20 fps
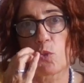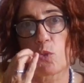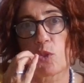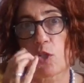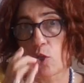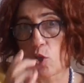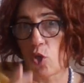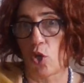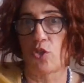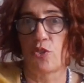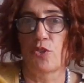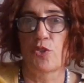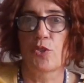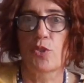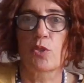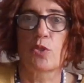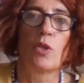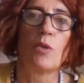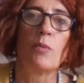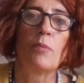your
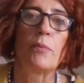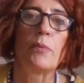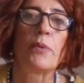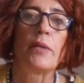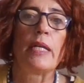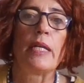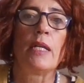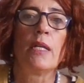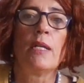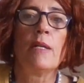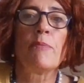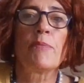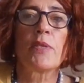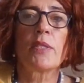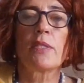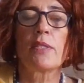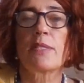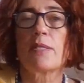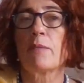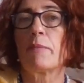horoscope.
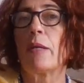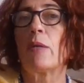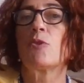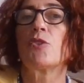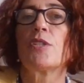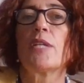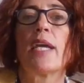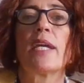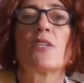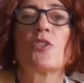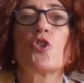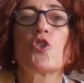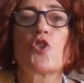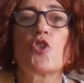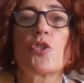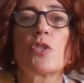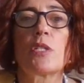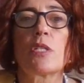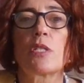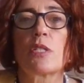It is about the
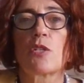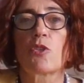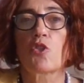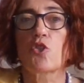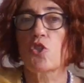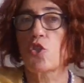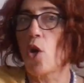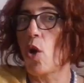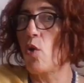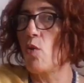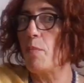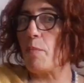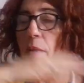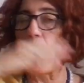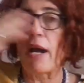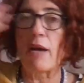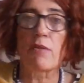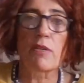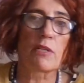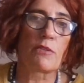energies that are so
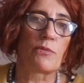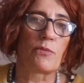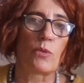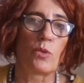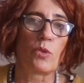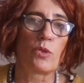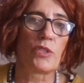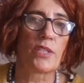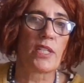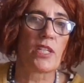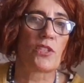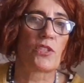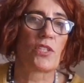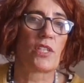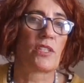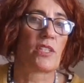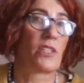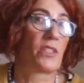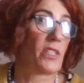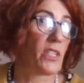powerful that
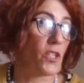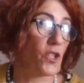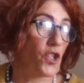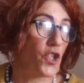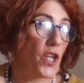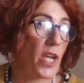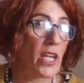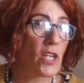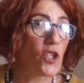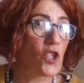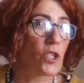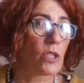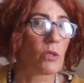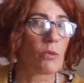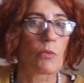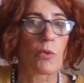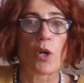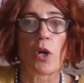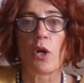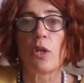they're changing the
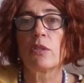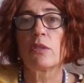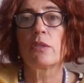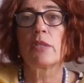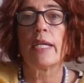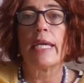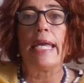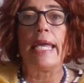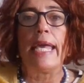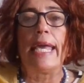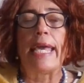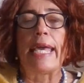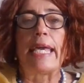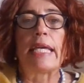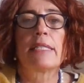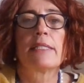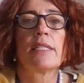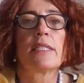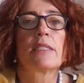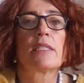world
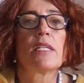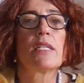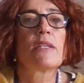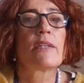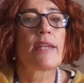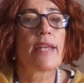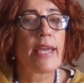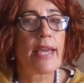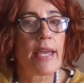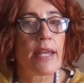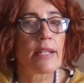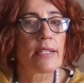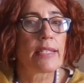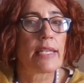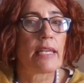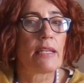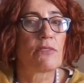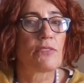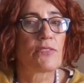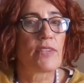and that rarely
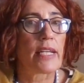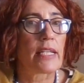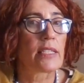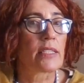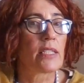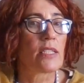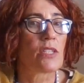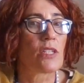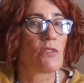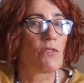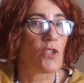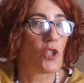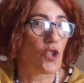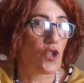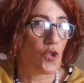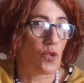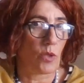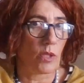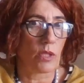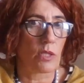affect
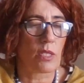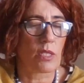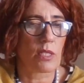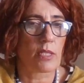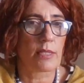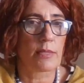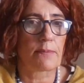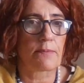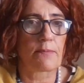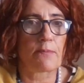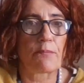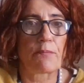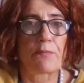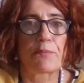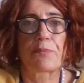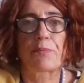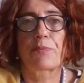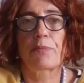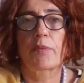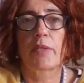individuals.
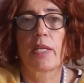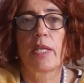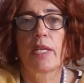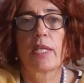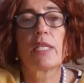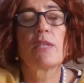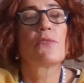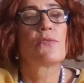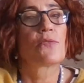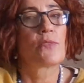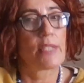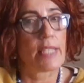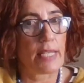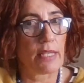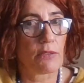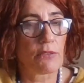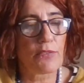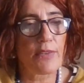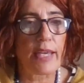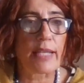If they
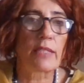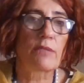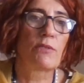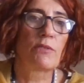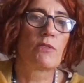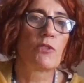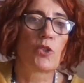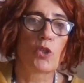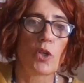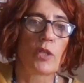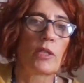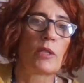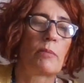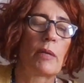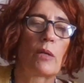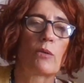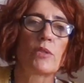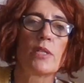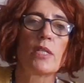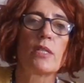affect, we will talk
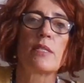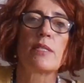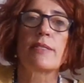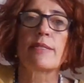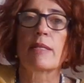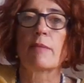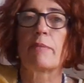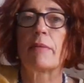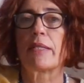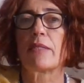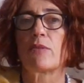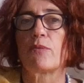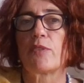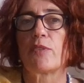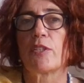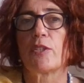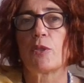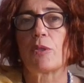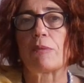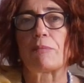about that in some other
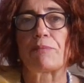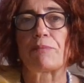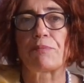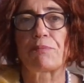video.